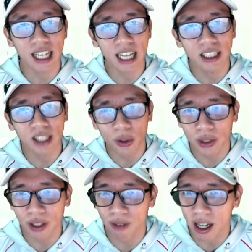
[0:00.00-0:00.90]
an
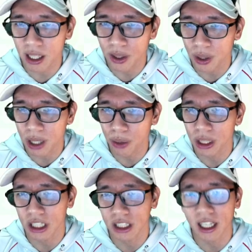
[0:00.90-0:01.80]
exclusive Lucky Cookie,
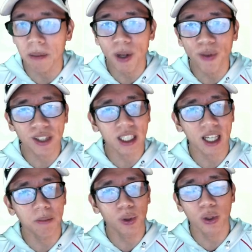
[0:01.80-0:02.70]
which is Debut
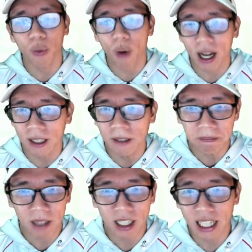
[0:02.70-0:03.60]
Physical Boost 1,
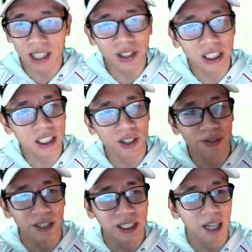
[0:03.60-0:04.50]
increases your
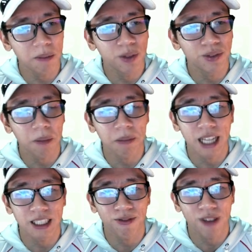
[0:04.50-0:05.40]
physical moves up
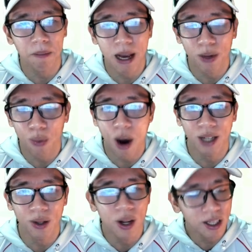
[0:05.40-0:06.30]
next effect by
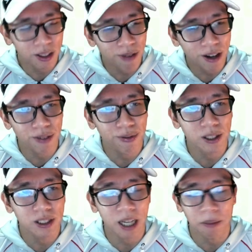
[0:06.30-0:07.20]
1 the very
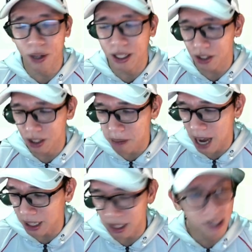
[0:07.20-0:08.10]
first time you enter the
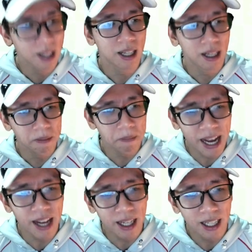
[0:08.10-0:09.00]
battle.
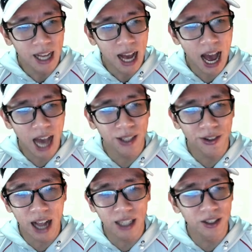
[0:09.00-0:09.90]
Meh, I'd
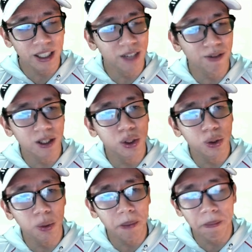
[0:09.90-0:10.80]
rather give her
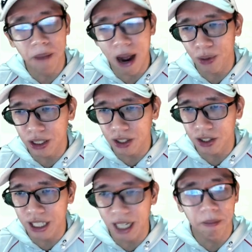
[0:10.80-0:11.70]
super powered
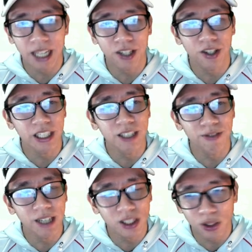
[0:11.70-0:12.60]
3 and make her
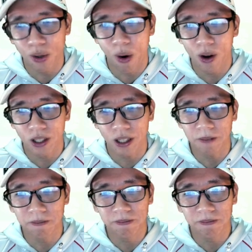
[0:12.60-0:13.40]
even stronger.